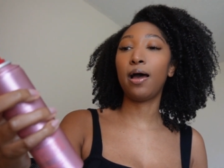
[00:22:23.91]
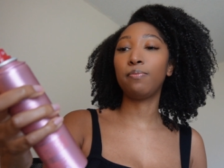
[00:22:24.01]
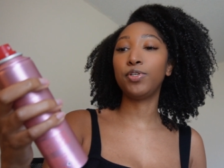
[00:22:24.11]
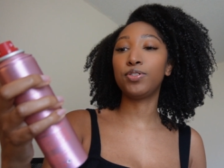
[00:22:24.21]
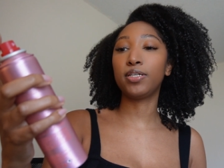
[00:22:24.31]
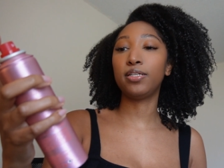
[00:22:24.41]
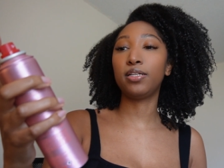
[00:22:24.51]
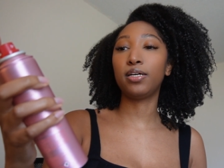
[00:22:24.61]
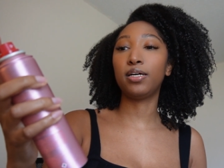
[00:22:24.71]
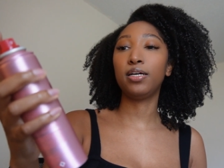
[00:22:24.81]
I'm using
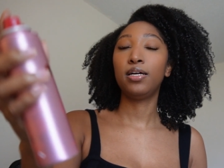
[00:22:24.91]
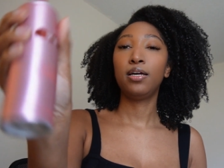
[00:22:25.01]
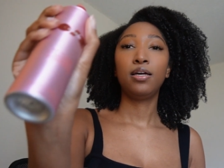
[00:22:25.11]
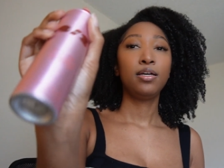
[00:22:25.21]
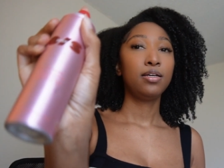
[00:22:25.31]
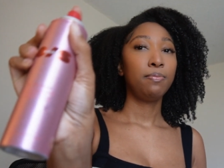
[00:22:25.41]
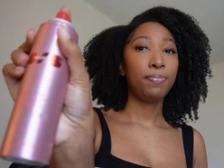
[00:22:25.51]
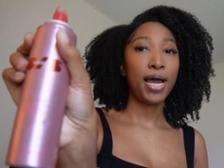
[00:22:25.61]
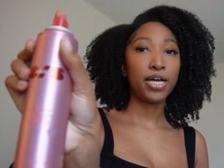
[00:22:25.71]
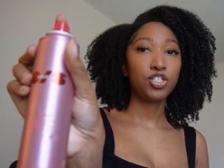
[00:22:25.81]
the
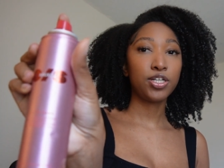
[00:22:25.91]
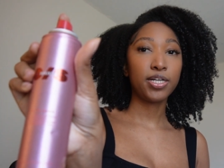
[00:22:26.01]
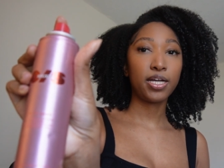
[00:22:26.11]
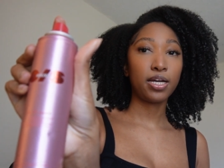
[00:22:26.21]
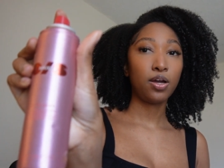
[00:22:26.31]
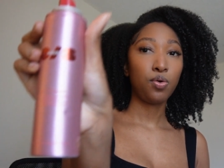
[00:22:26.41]
Patrick